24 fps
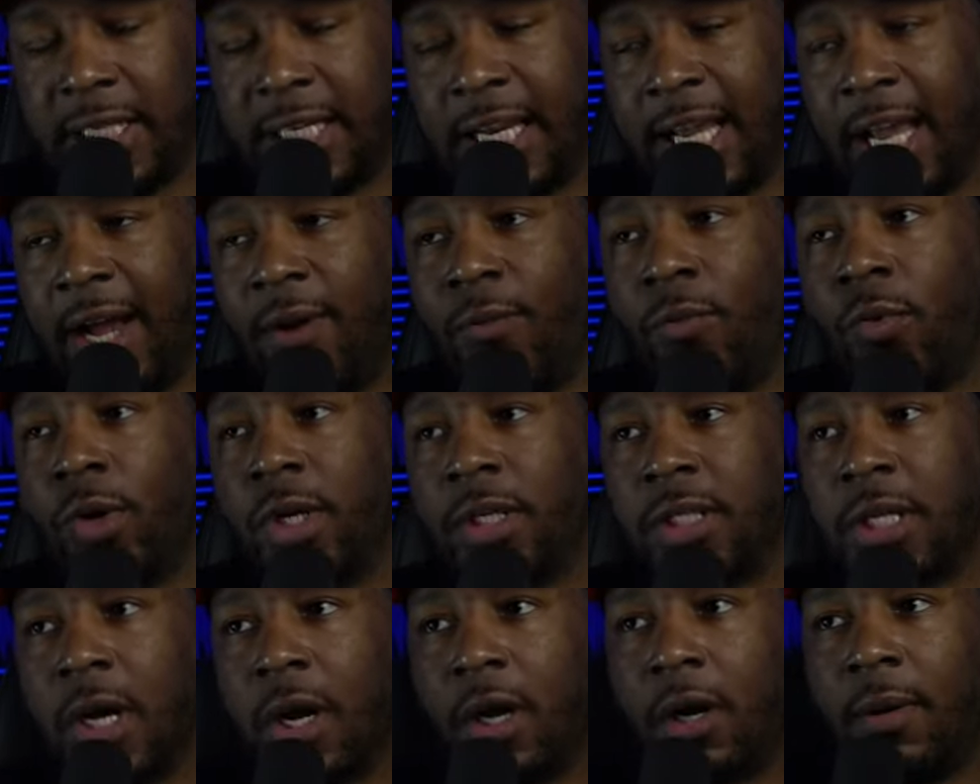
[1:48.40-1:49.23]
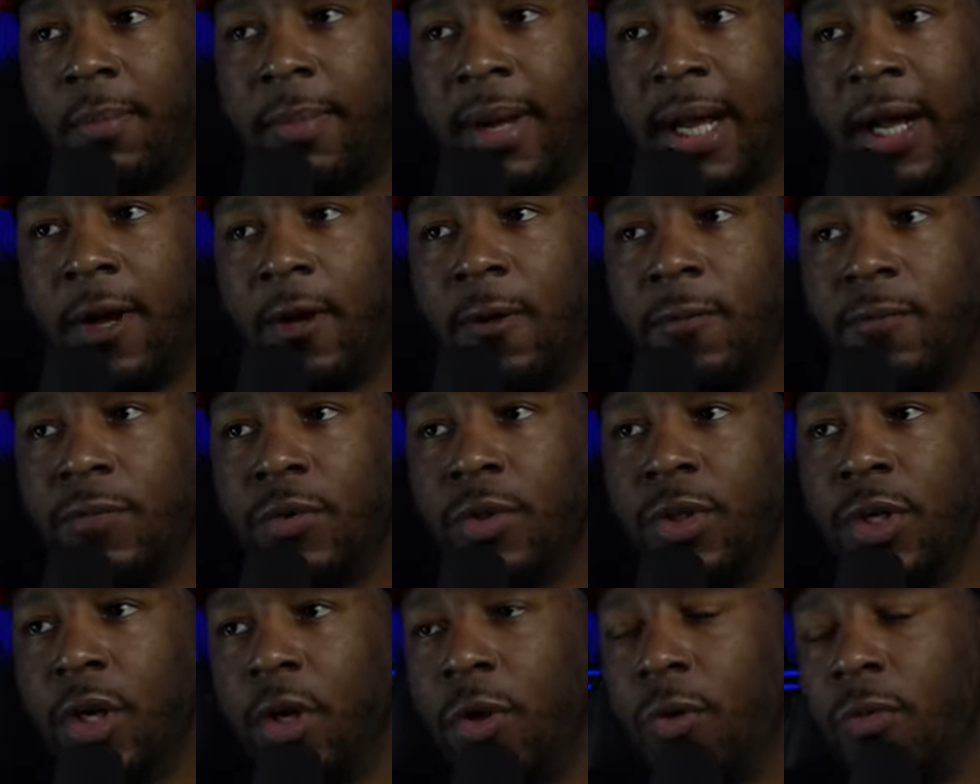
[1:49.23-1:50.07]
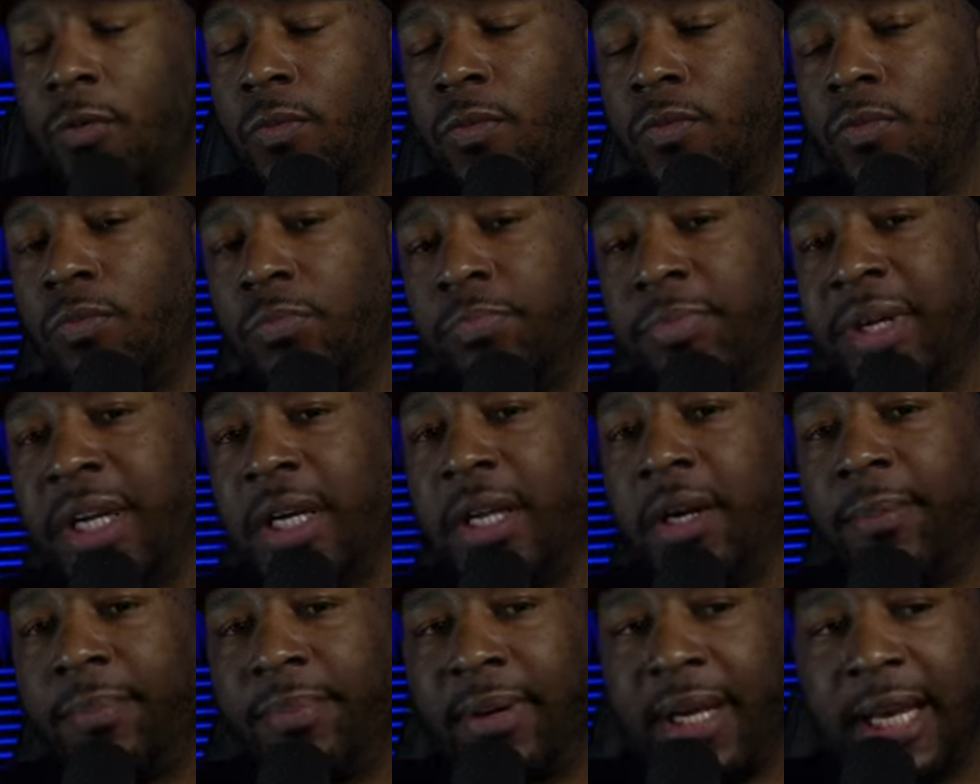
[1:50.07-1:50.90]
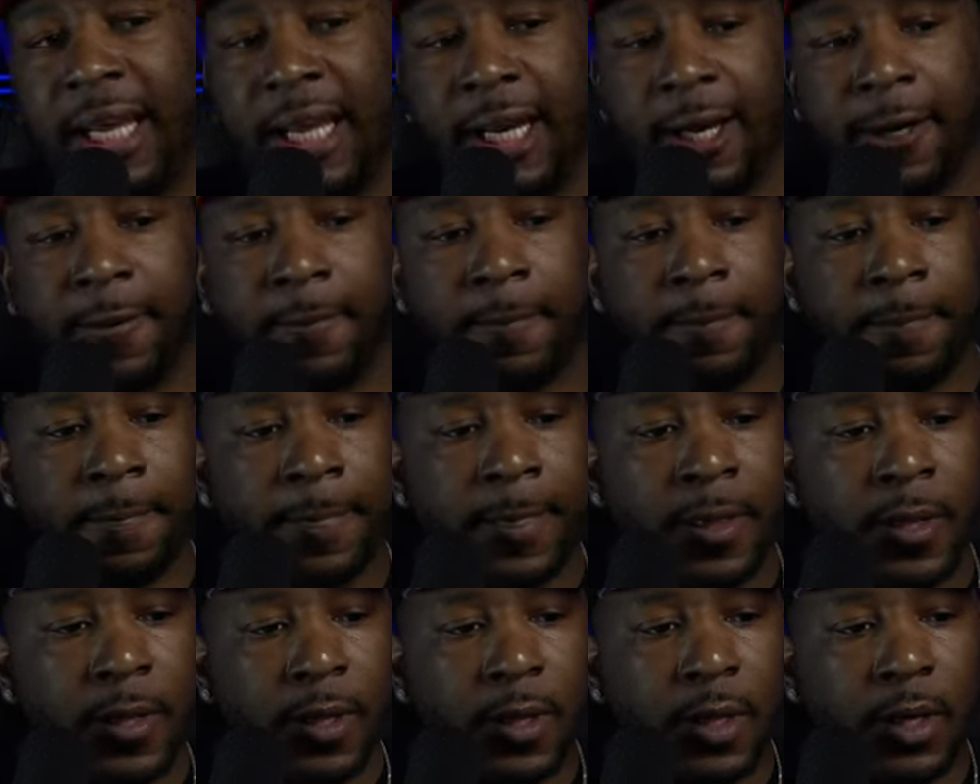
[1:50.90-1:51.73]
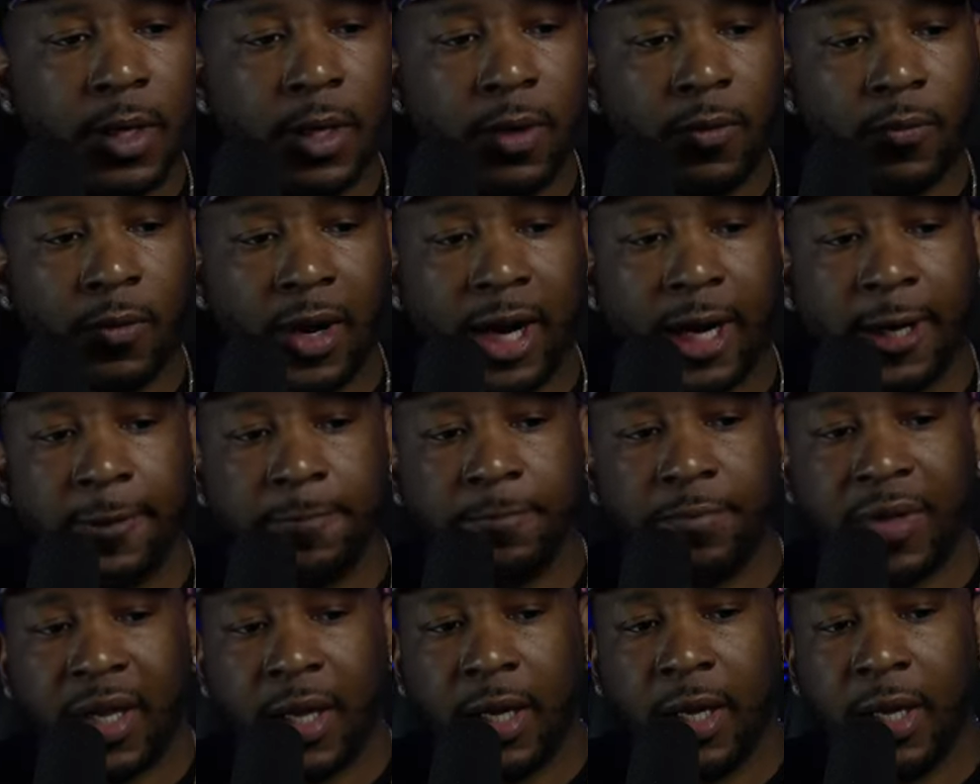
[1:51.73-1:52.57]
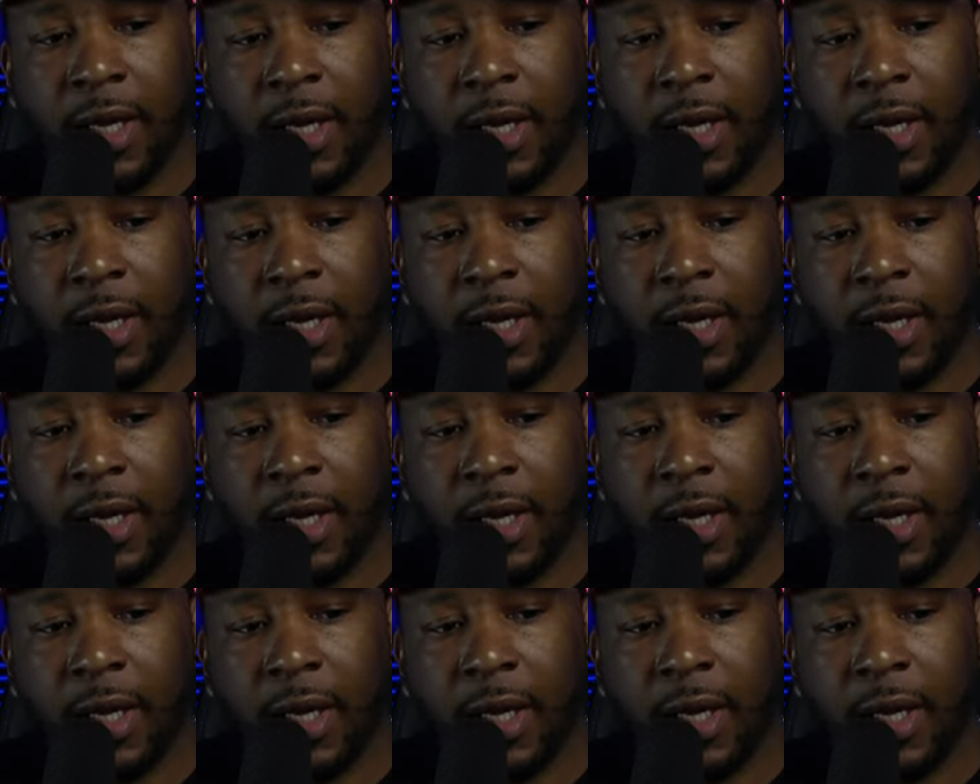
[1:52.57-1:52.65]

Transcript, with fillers: today I want to talk about, you know, being a player right?